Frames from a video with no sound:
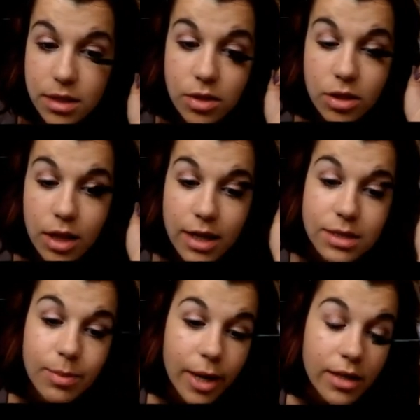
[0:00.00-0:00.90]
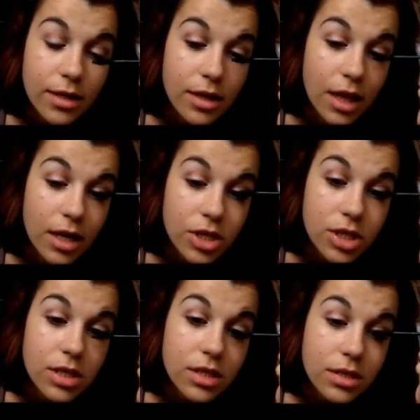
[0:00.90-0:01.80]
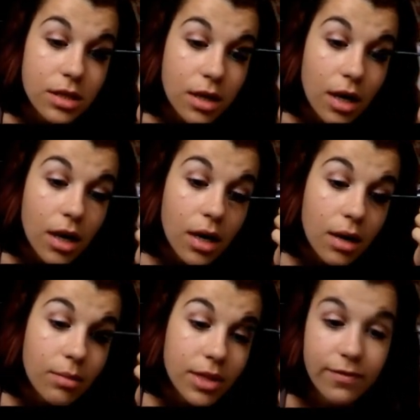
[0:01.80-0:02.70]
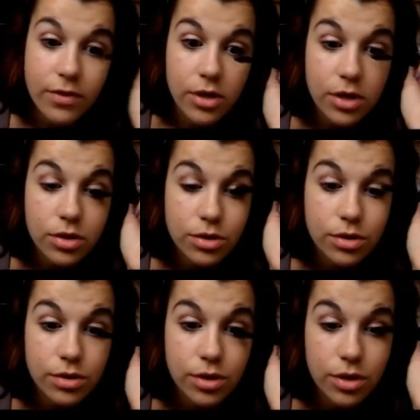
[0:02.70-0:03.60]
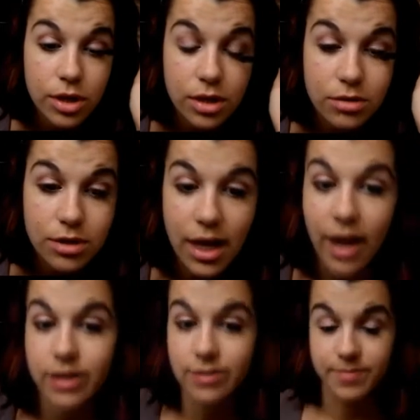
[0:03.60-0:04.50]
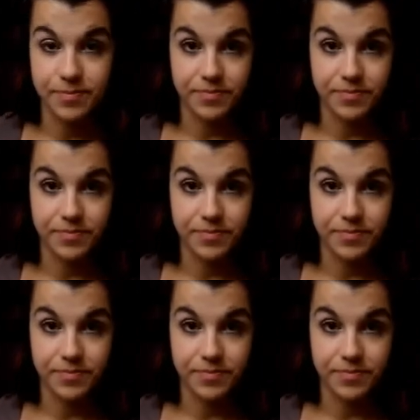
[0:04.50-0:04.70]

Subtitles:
I don't like spider lashes, but if you do, you can do that.